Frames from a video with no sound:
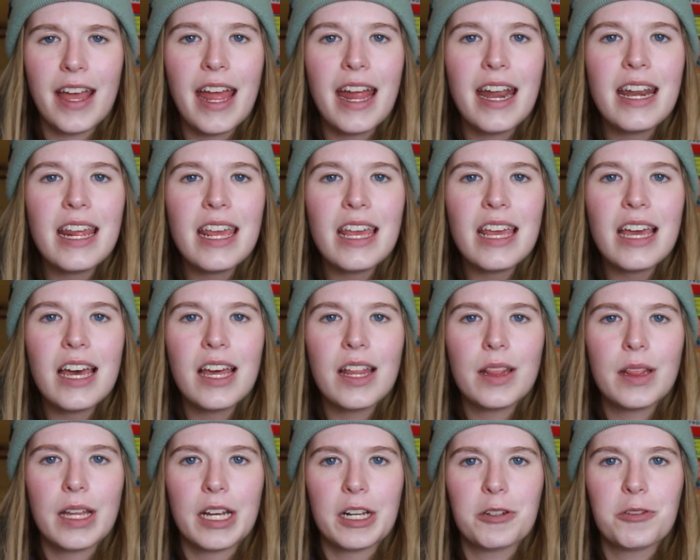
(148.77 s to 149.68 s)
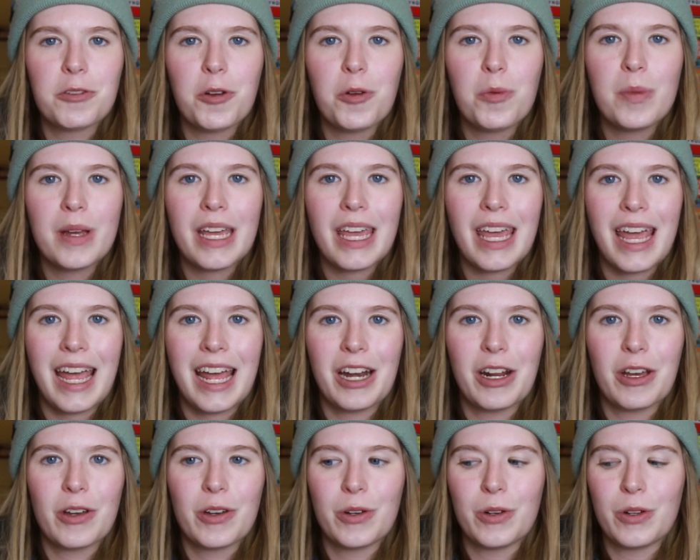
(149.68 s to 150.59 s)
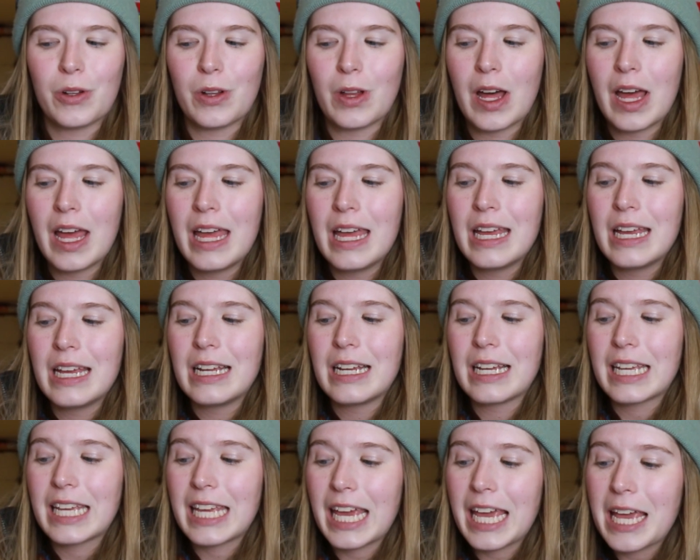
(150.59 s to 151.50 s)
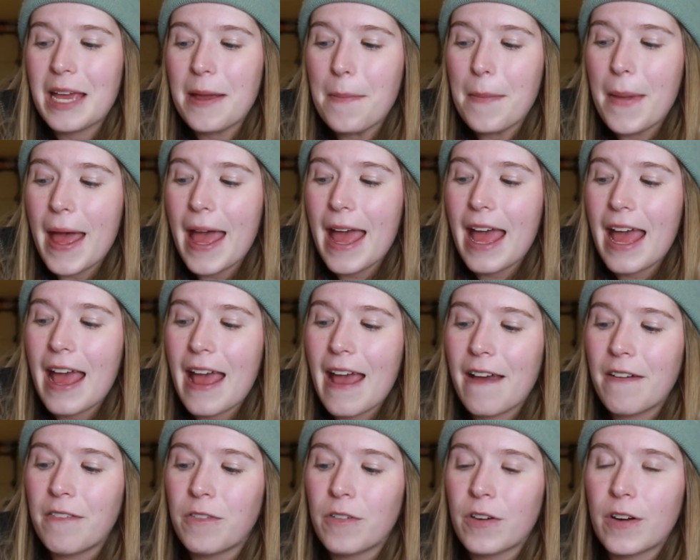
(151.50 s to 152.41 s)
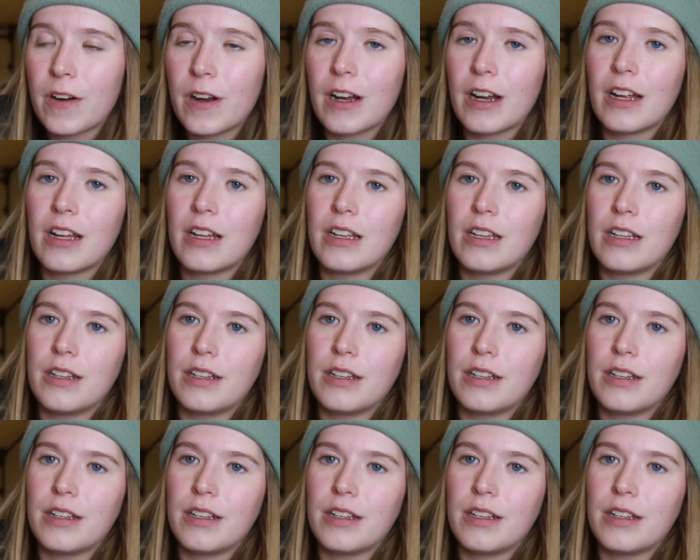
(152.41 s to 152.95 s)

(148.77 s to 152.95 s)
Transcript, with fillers: any electromechanical game ever